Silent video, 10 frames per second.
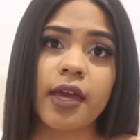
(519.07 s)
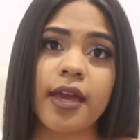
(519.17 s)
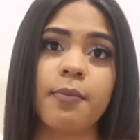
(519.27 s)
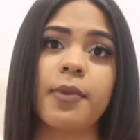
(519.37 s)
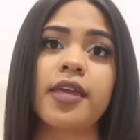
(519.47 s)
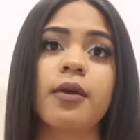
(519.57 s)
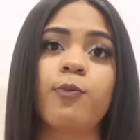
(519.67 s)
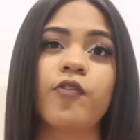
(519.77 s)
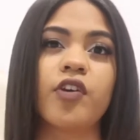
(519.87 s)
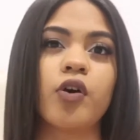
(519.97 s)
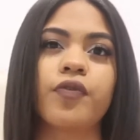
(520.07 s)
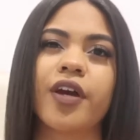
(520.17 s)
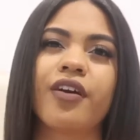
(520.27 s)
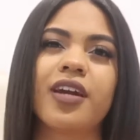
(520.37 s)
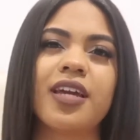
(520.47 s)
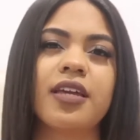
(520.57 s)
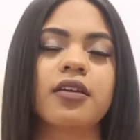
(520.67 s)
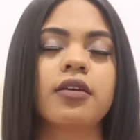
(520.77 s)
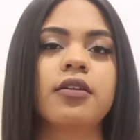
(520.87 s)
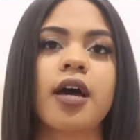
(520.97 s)
It made him feel
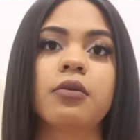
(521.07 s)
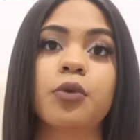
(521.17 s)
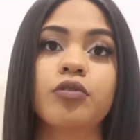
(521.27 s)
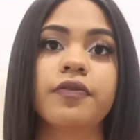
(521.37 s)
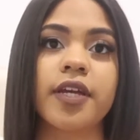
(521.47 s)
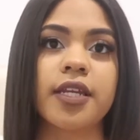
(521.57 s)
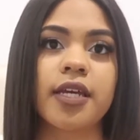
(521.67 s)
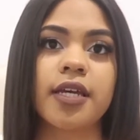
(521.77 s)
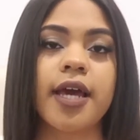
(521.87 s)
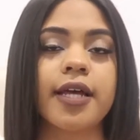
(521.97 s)
very non-motivated.